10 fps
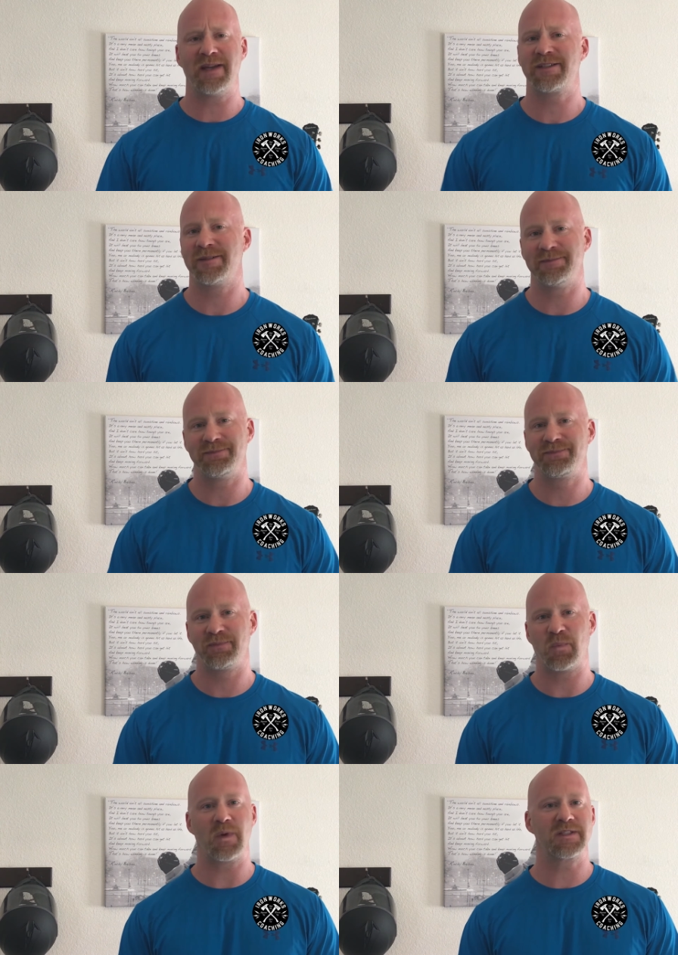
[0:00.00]
makes them
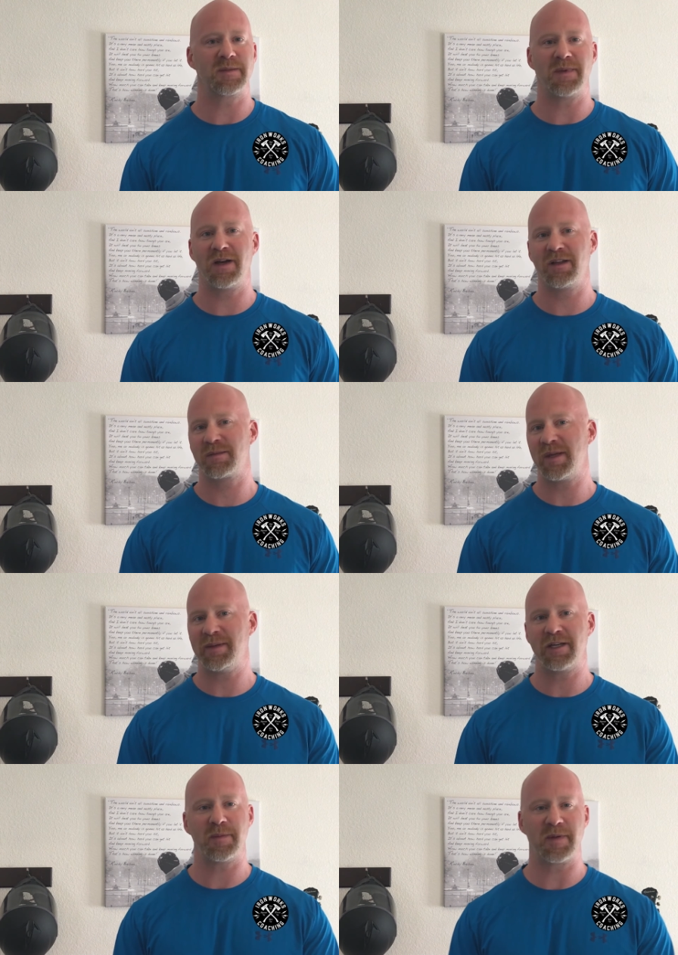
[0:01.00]
once a month,
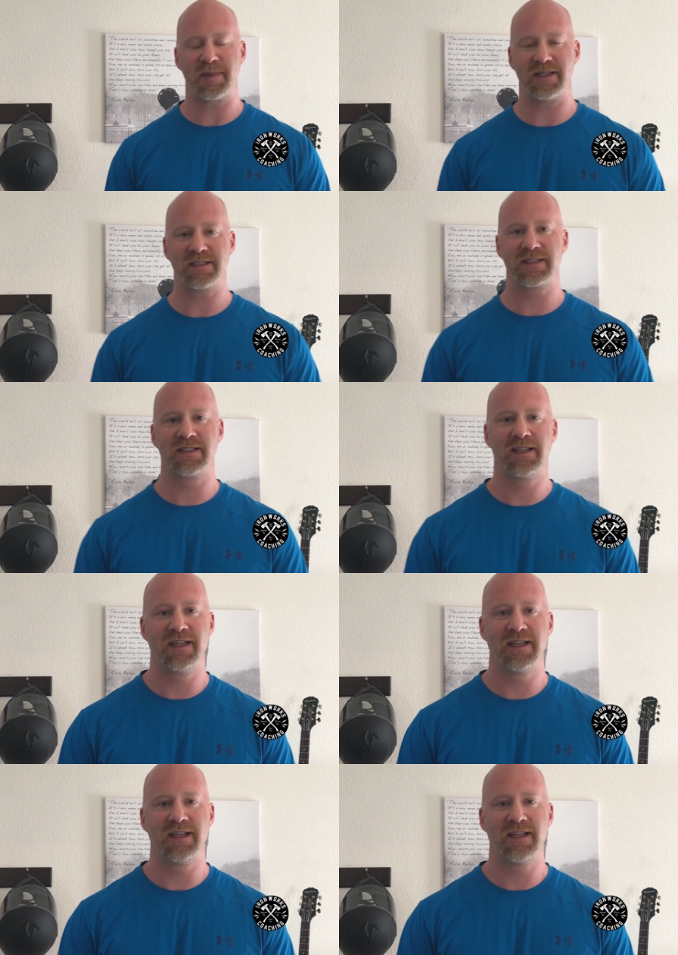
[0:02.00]
maybe a couple months.